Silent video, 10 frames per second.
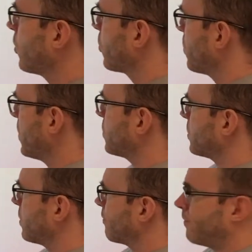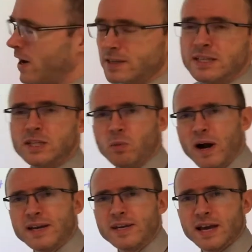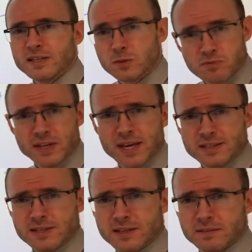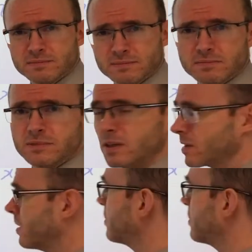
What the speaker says: Well, finding dy dx is pretty easy, isn't it? Okay.